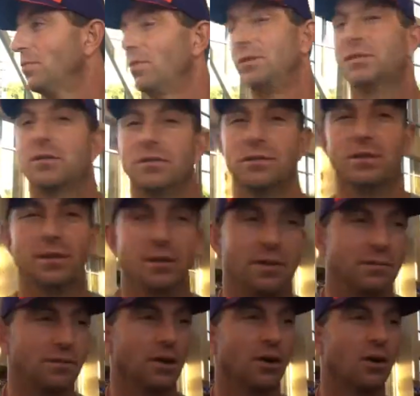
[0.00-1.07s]
boys have
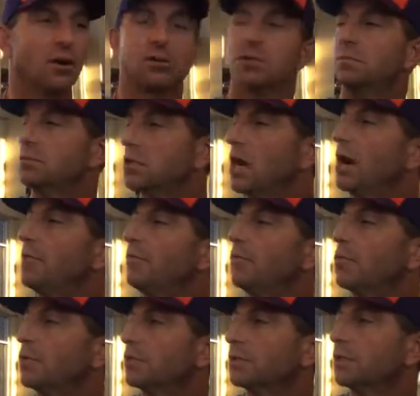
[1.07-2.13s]
done an awesome job
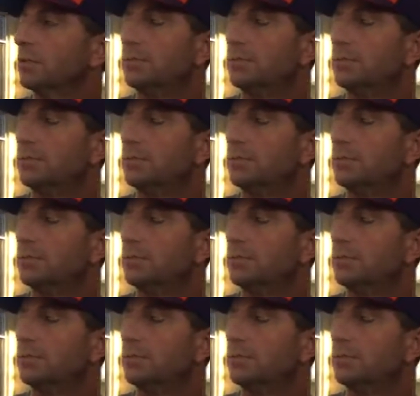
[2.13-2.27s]
for us.